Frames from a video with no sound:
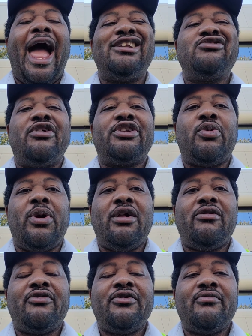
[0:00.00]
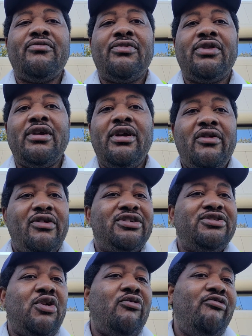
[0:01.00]
Android 12,
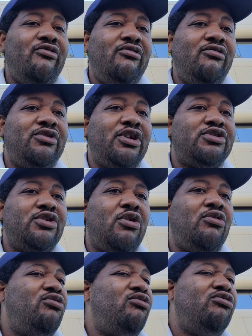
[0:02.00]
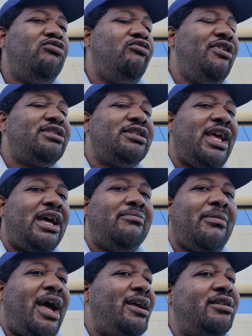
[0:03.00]
there's no reason
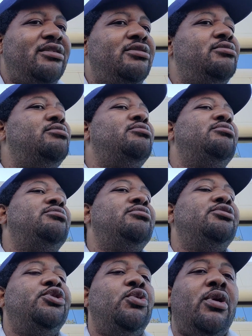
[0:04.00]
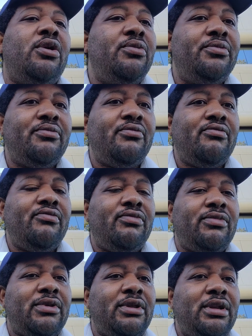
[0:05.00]
that my Duo
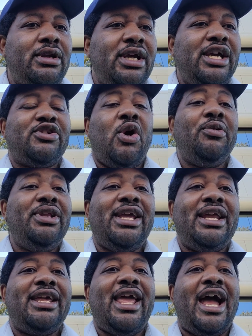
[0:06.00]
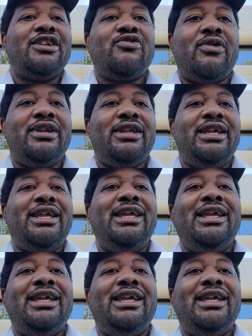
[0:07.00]
is only getting Android